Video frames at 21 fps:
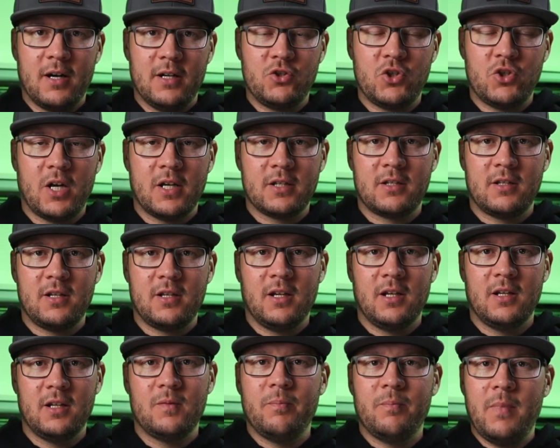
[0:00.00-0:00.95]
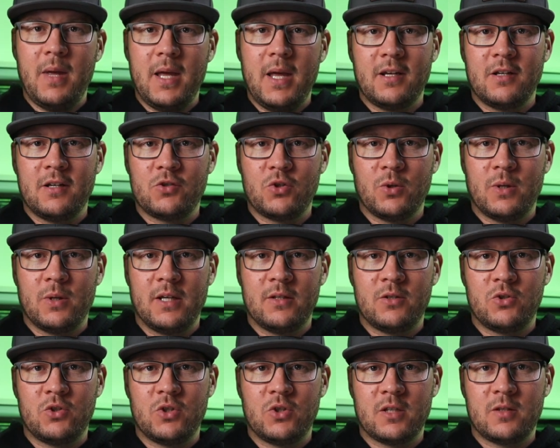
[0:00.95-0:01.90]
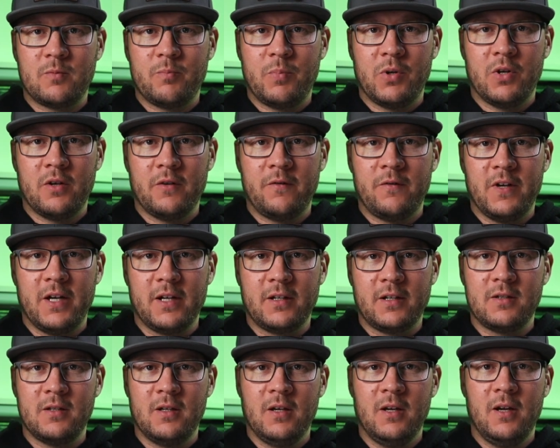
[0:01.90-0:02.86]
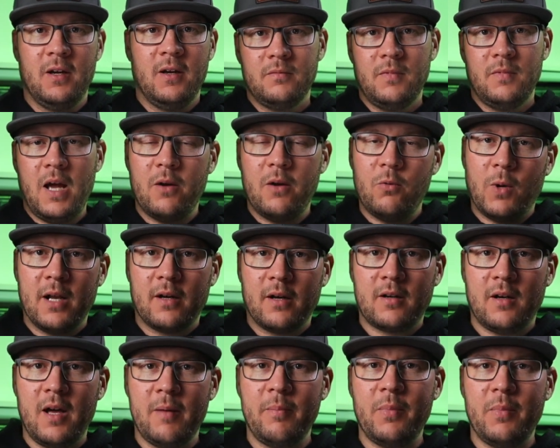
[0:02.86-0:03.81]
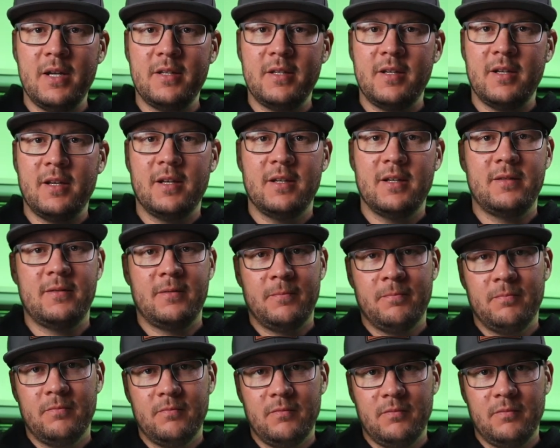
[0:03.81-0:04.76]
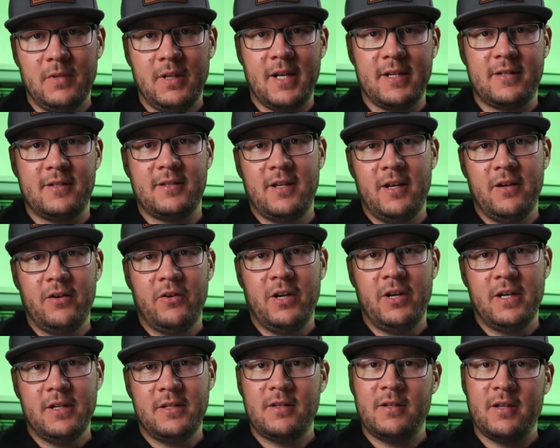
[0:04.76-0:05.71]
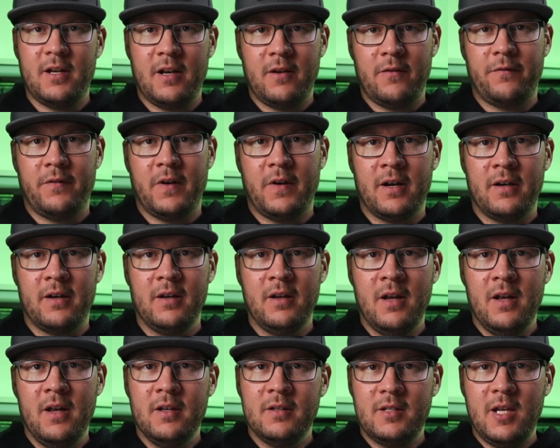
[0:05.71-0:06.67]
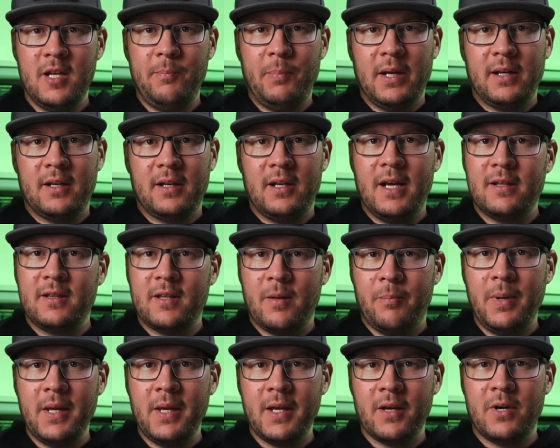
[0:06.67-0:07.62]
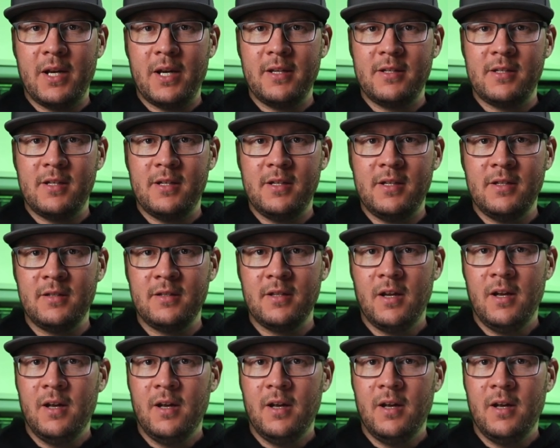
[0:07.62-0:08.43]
adjusting it, making sure it's just perfect. And while club racing is less serious and fun, typically at the bigger races,